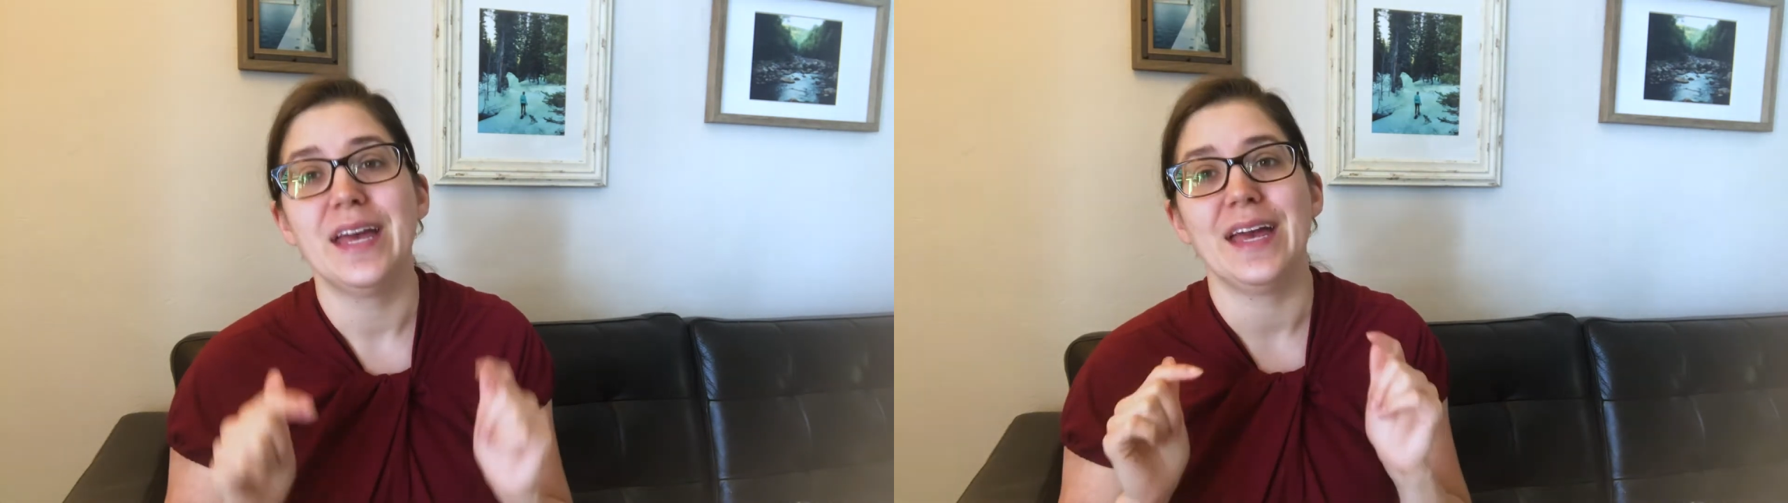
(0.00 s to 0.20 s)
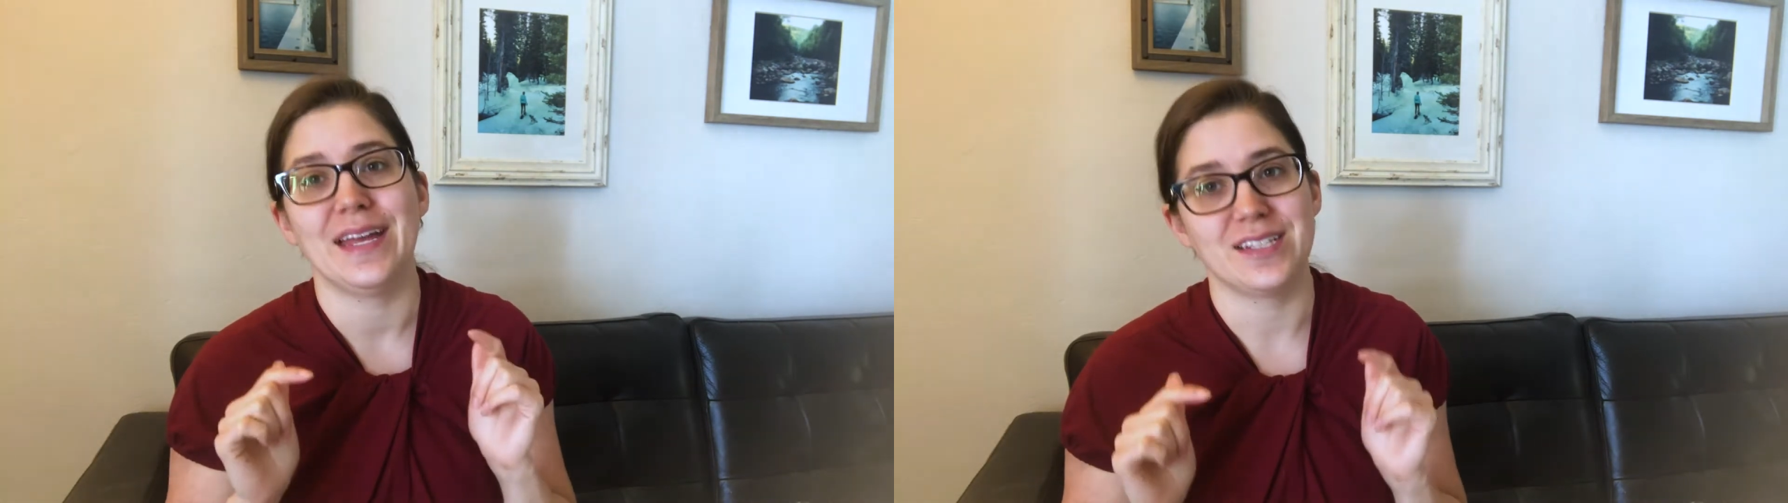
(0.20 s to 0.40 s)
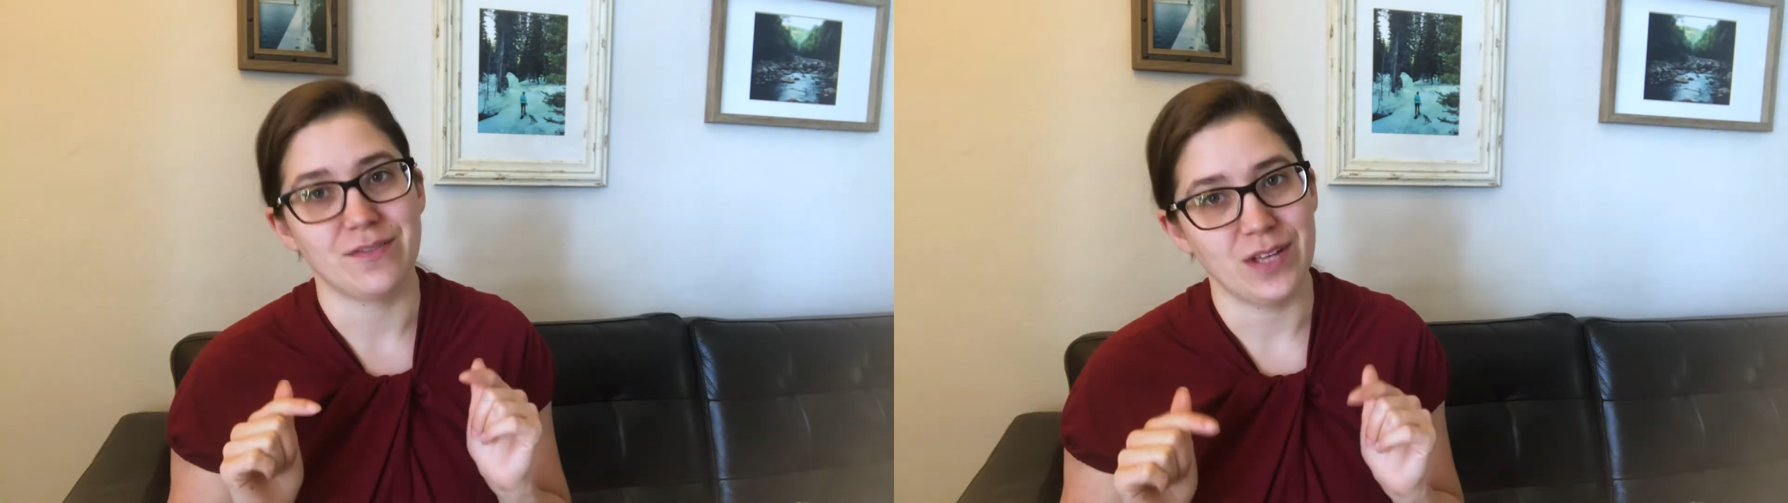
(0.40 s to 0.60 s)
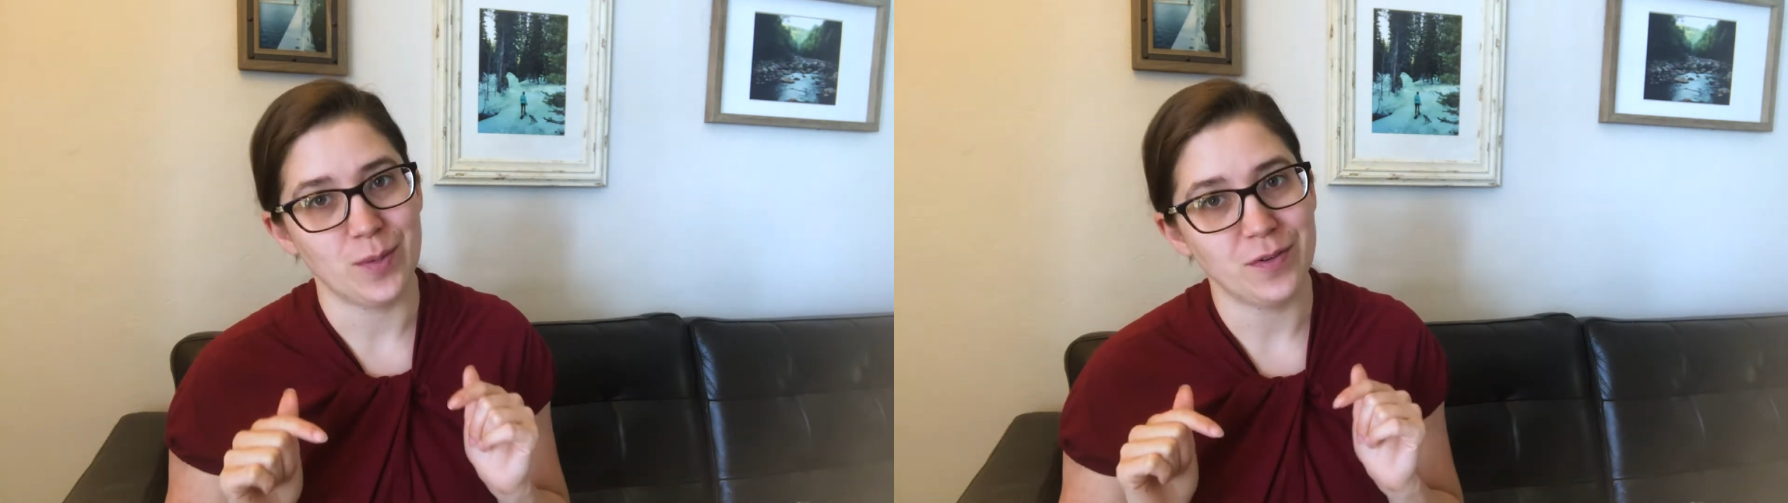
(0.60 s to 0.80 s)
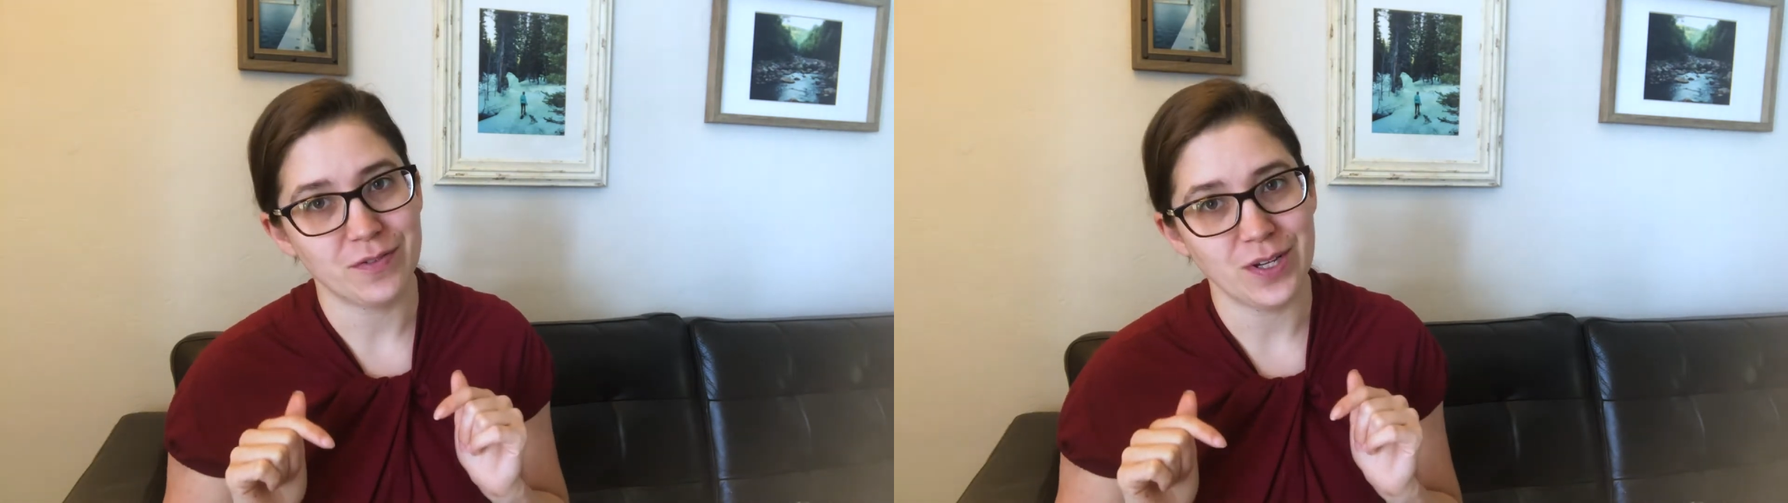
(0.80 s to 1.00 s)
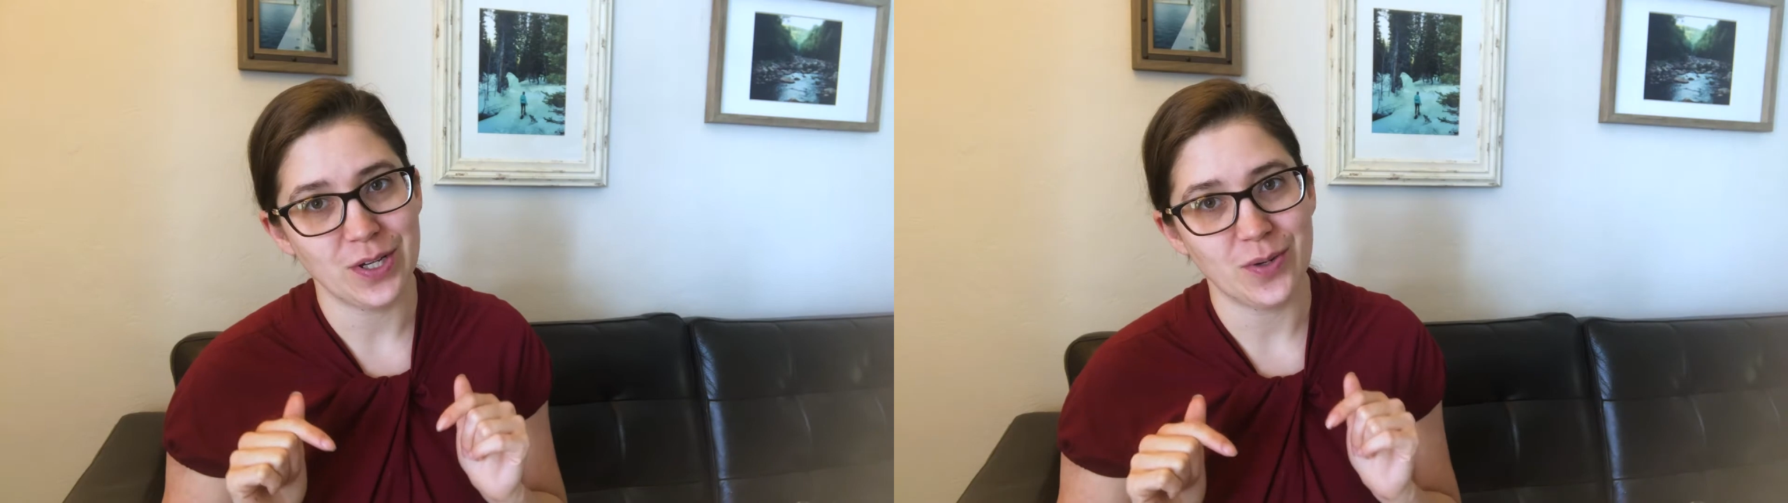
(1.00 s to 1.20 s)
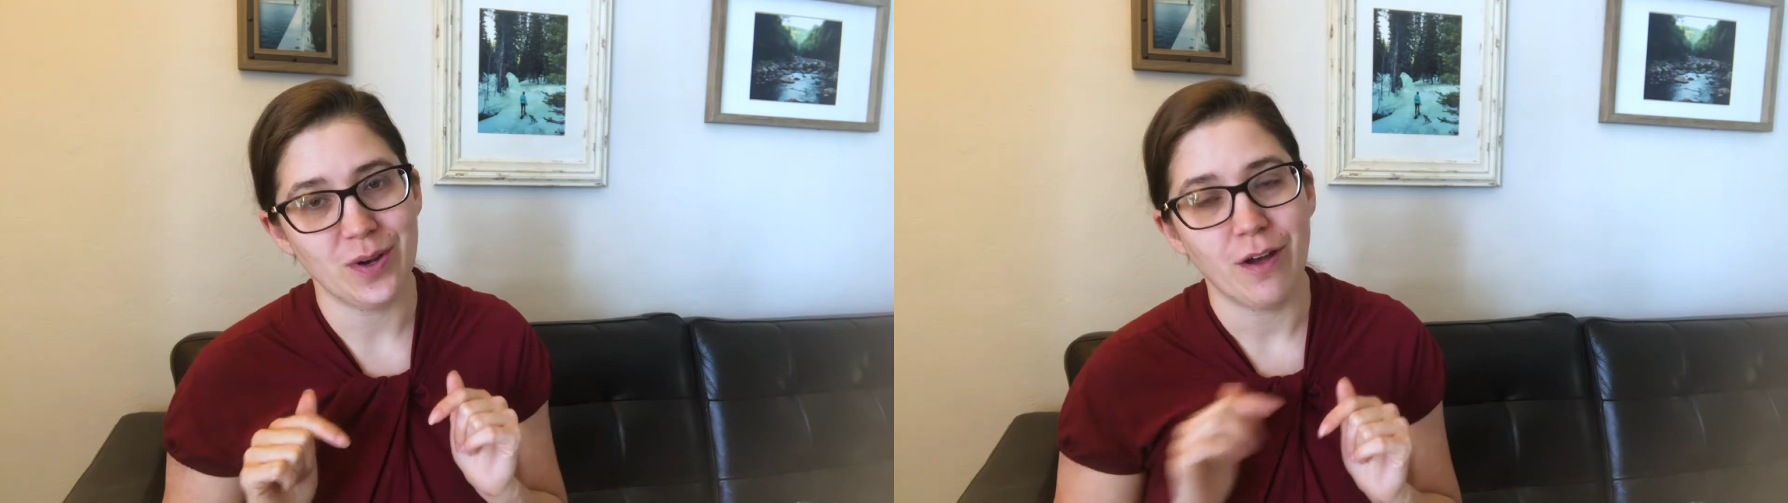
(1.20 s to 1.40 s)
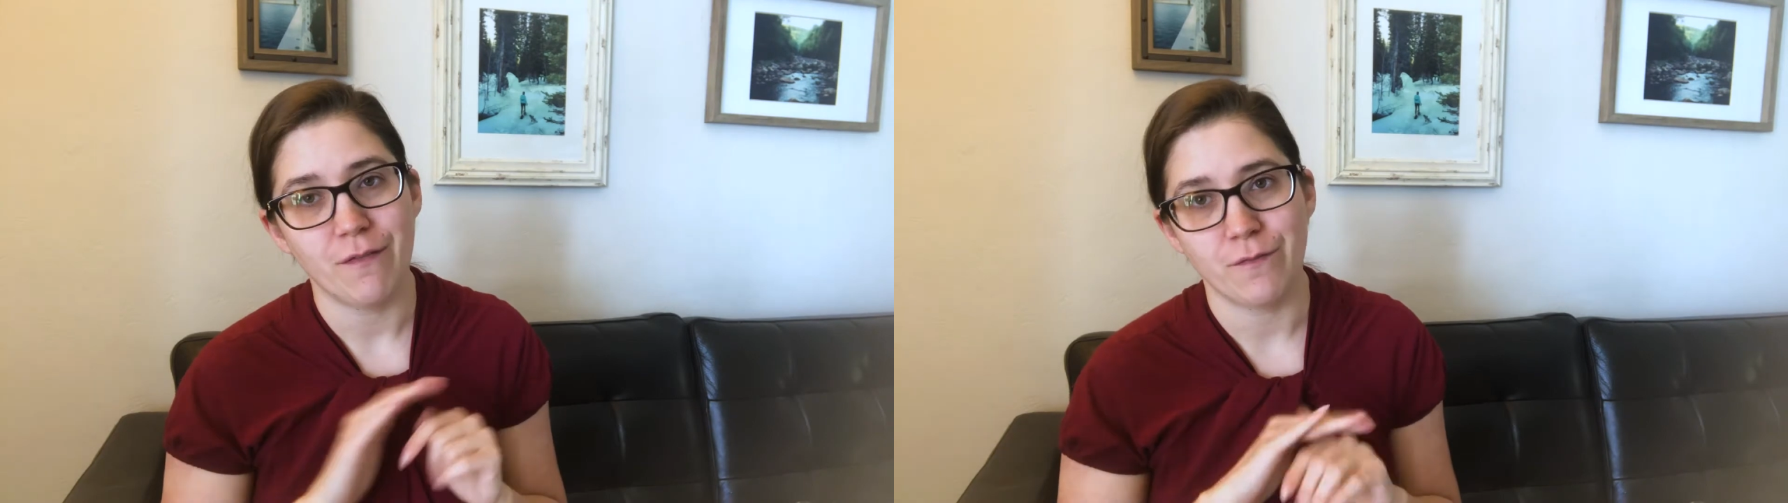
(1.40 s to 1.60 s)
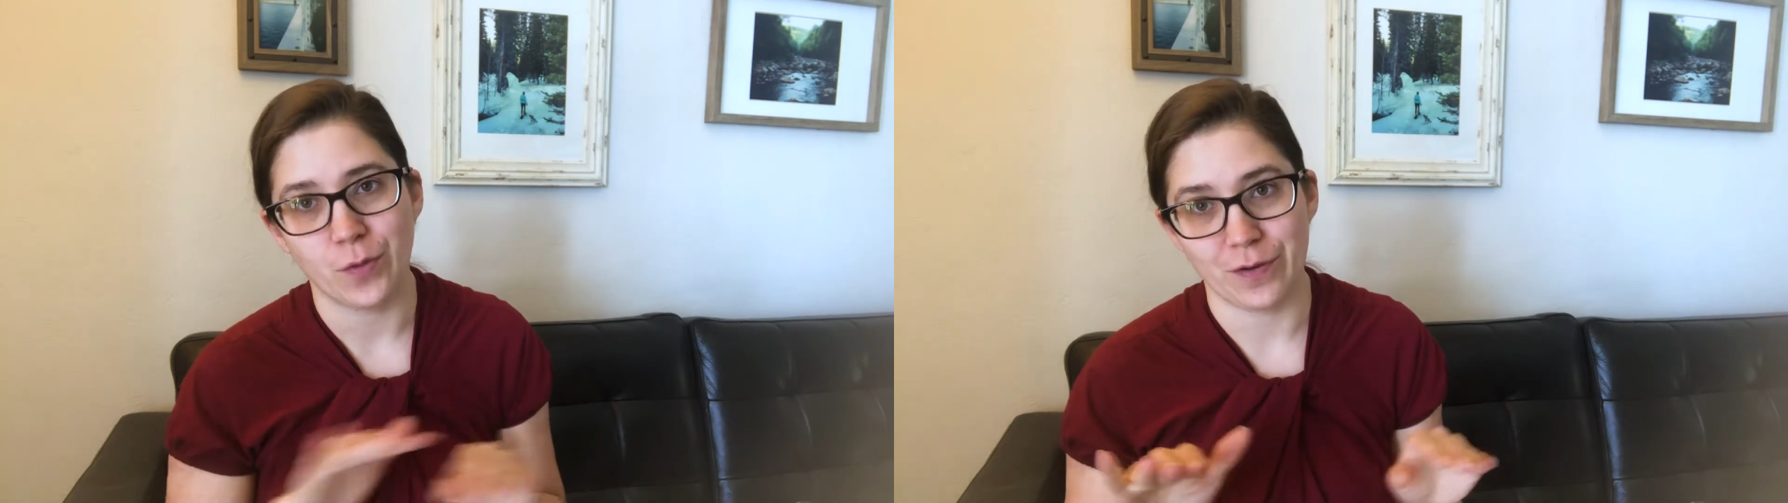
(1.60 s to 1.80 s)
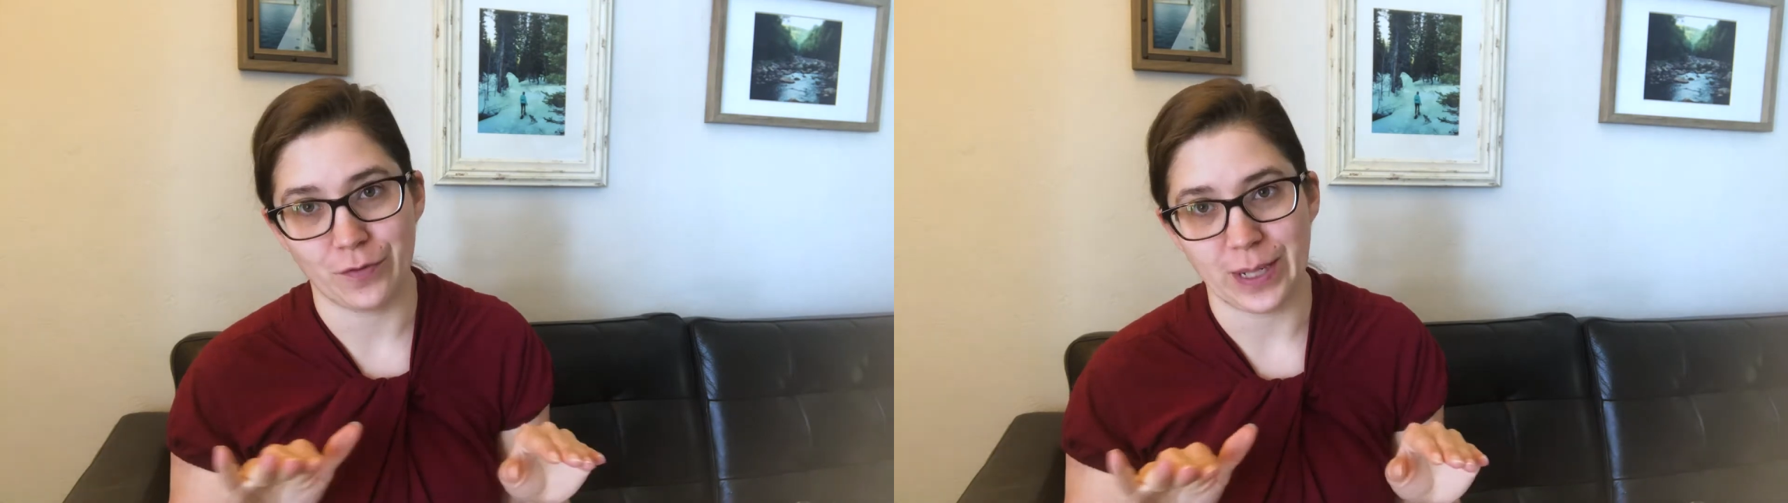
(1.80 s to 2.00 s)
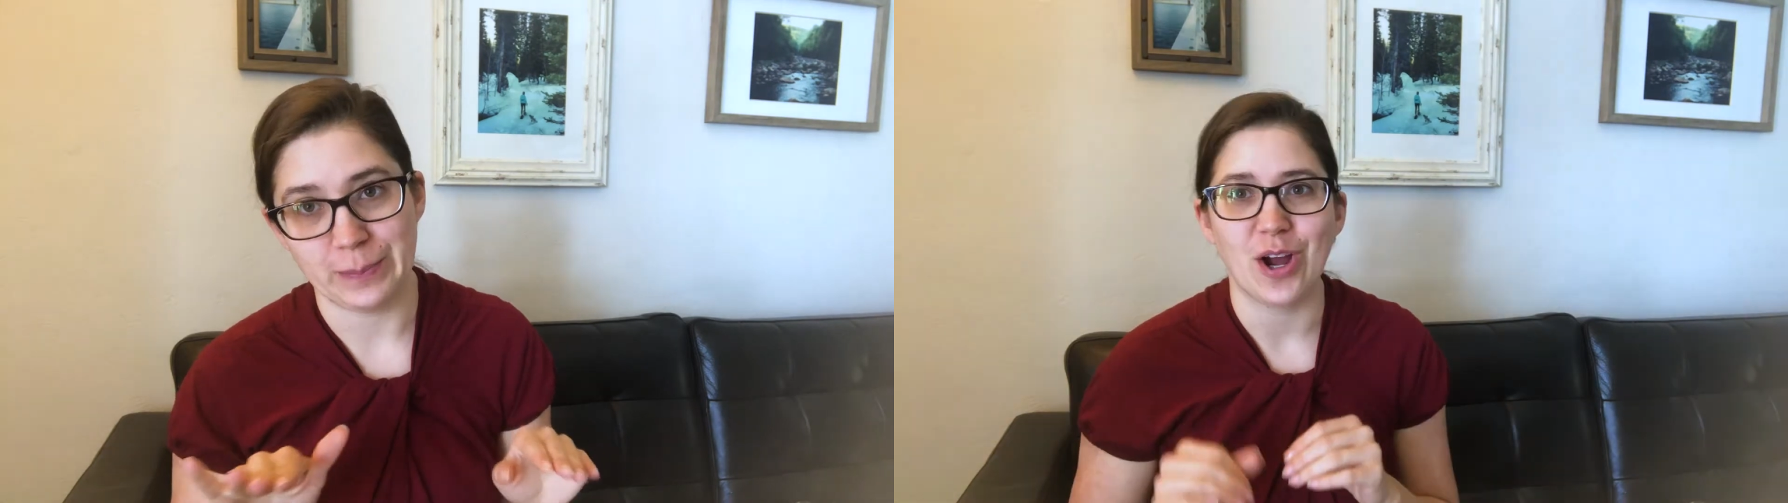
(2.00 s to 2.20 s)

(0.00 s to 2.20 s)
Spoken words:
it's available for you for free.